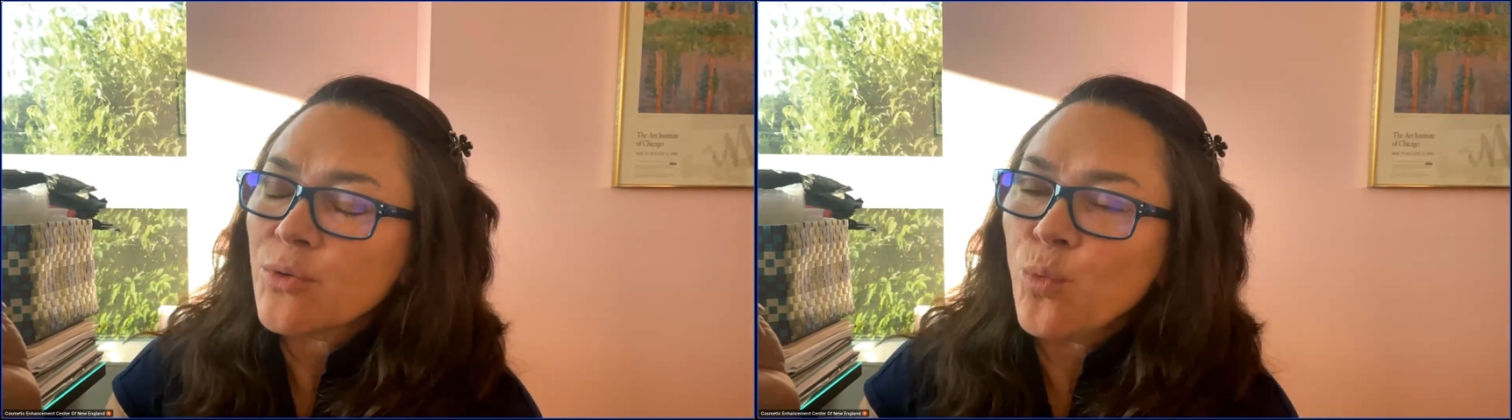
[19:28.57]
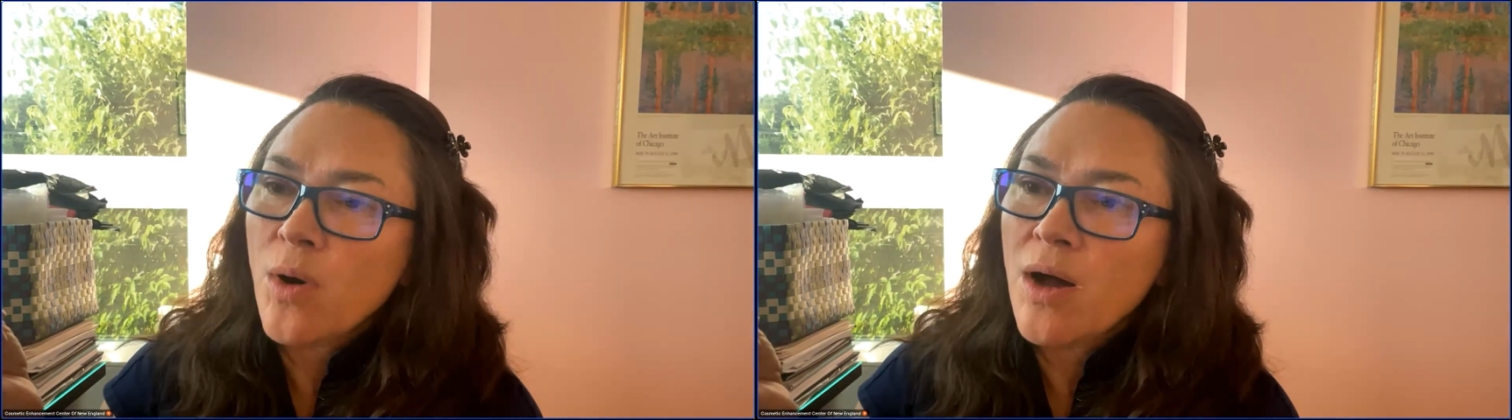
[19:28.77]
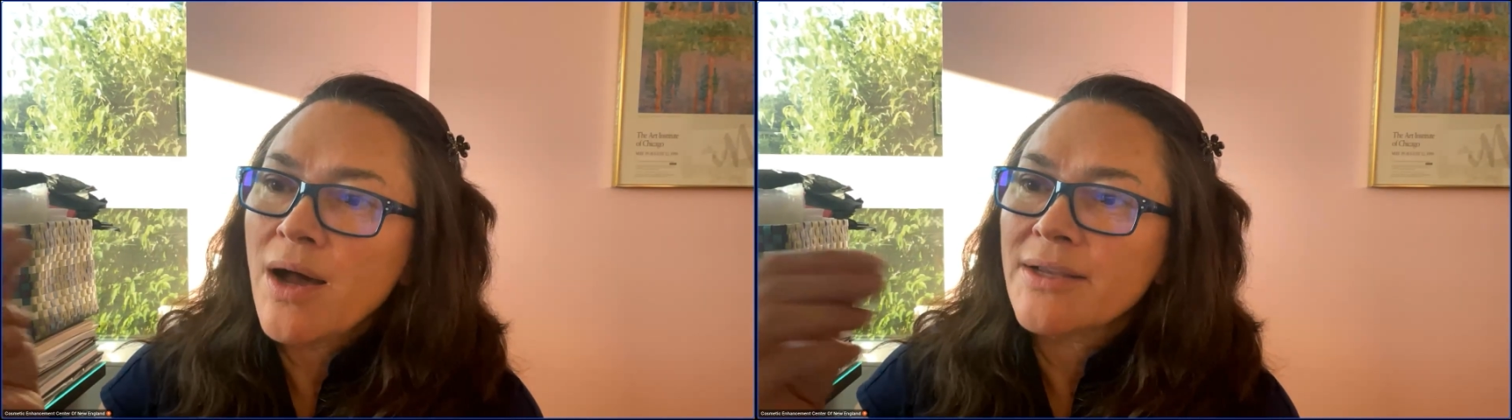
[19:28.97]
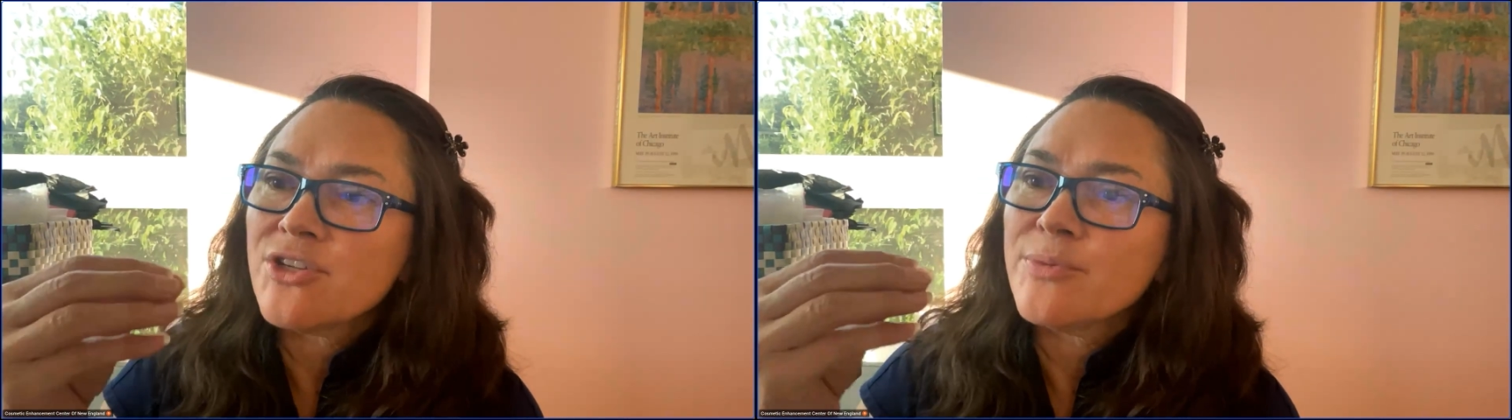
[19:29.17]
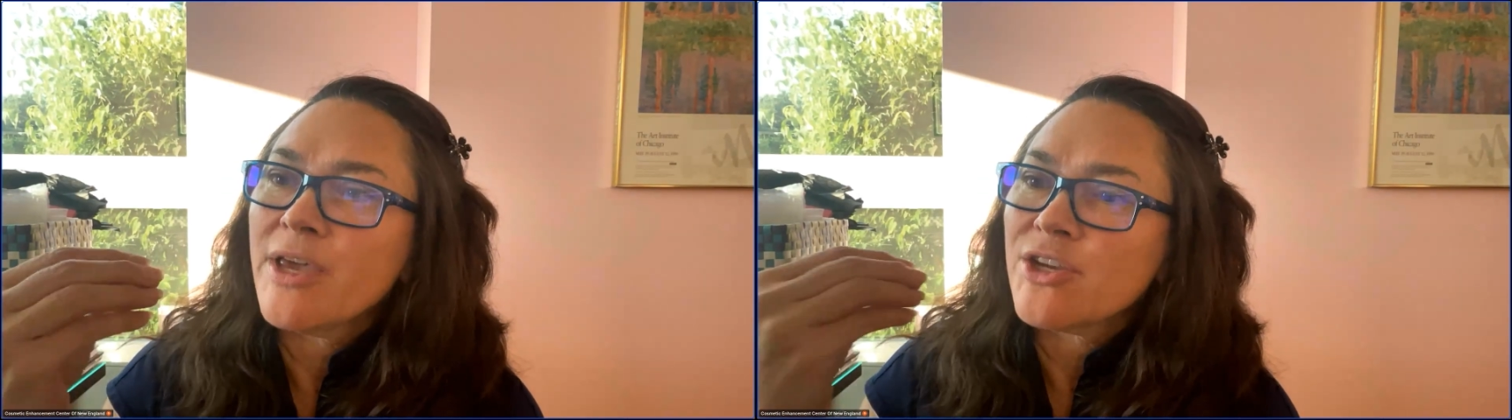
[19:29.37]
want
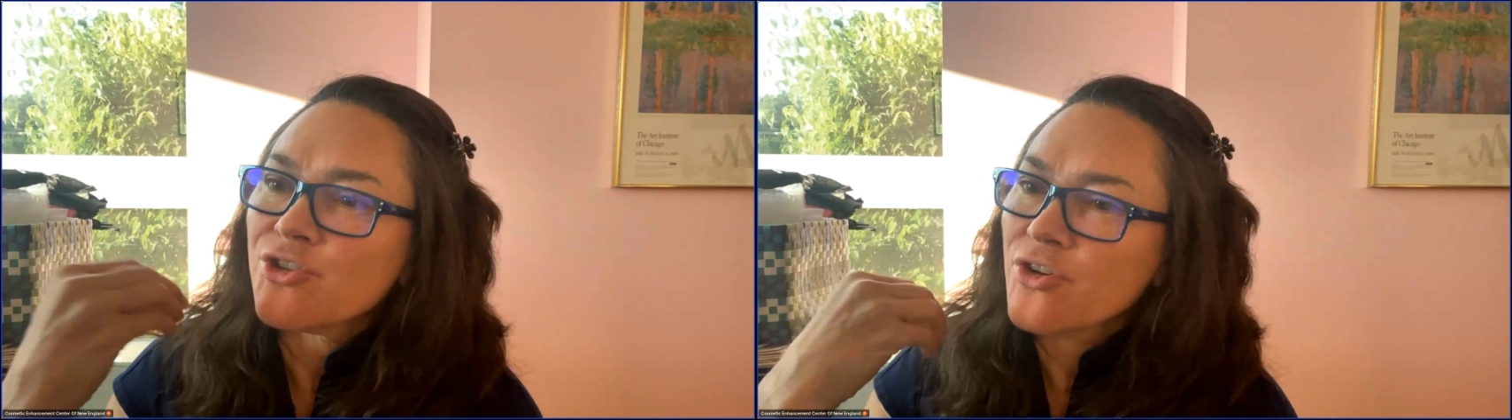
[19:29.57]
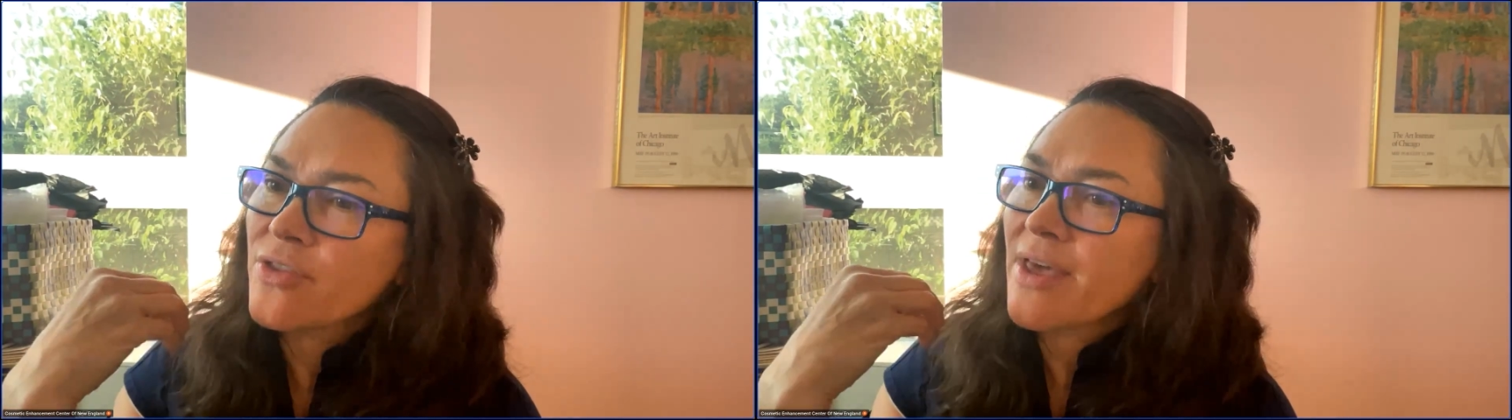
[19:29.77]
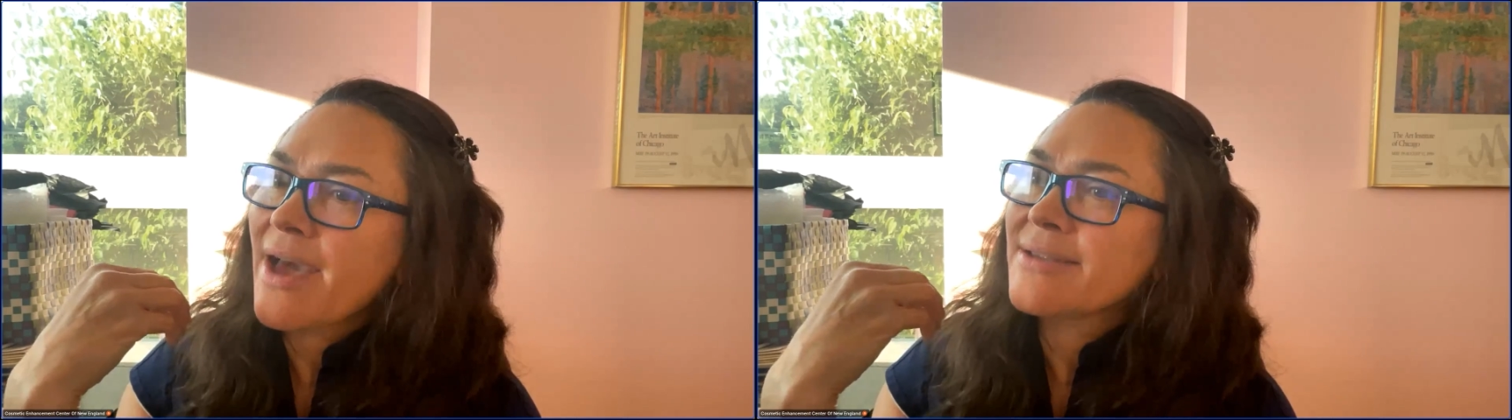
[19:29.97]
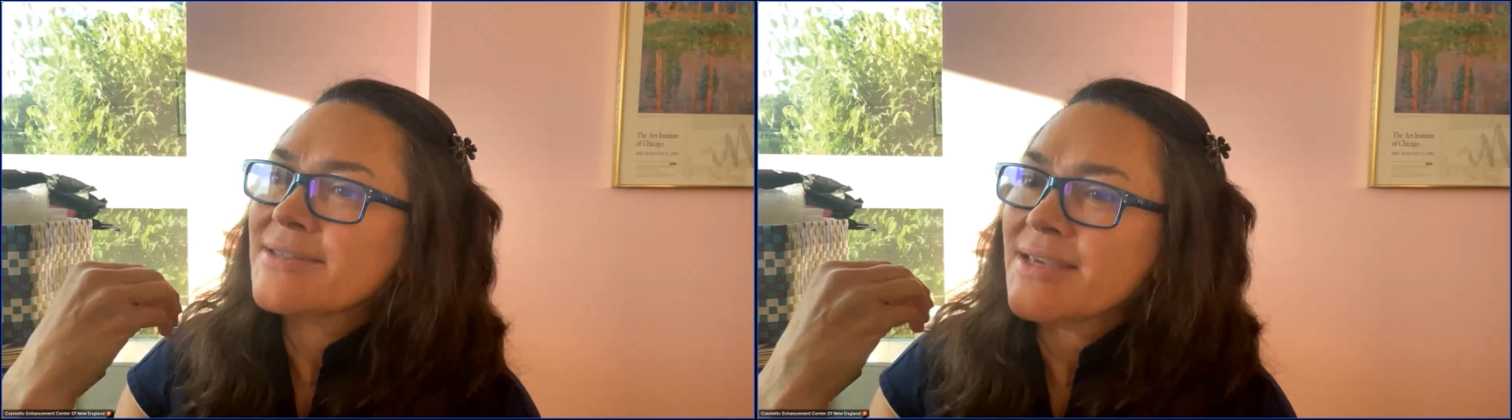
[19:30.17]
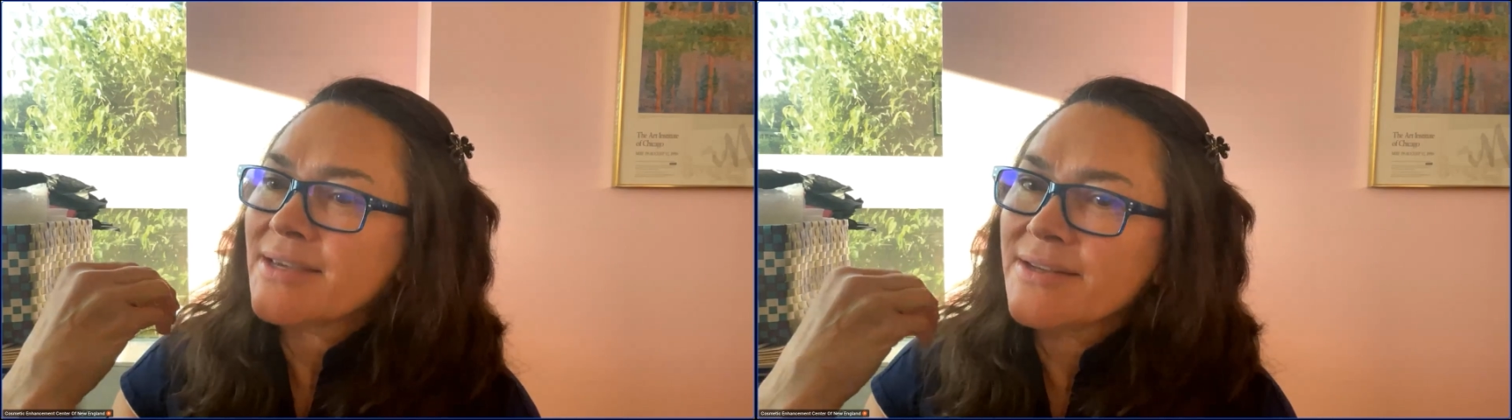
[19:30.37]
to make sure that
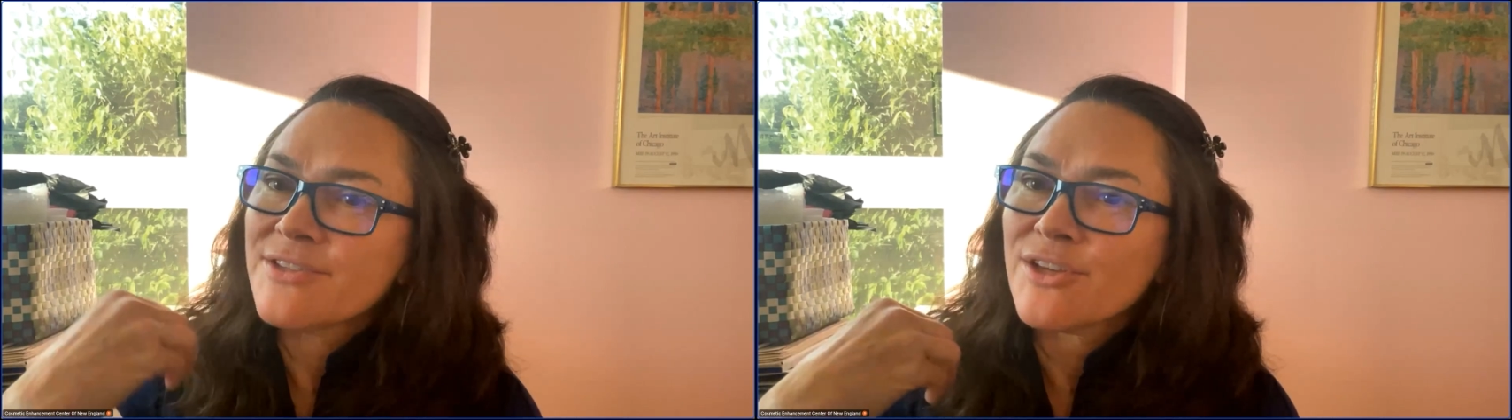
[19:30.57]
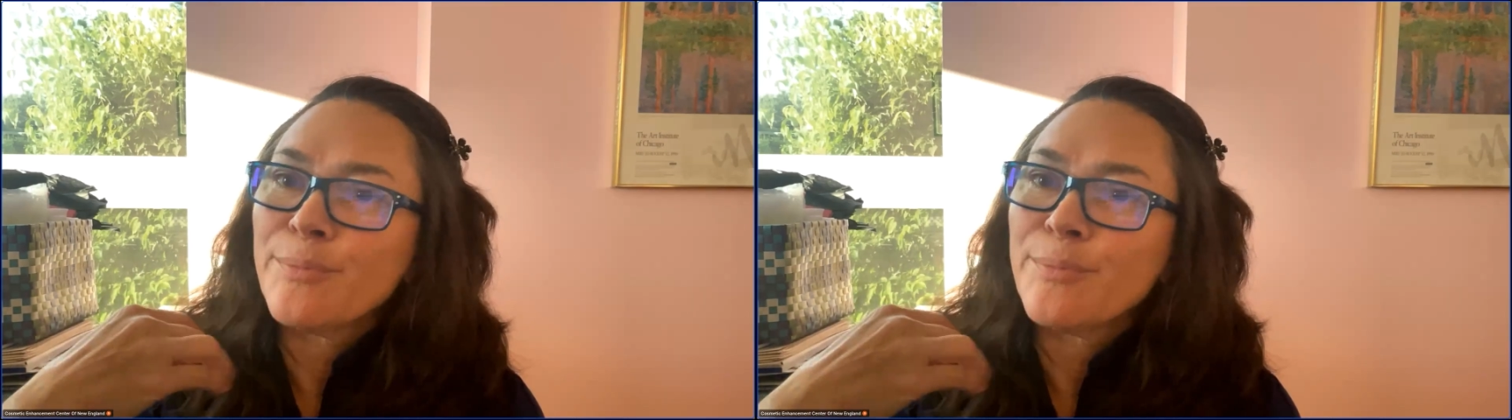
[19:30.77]
skin is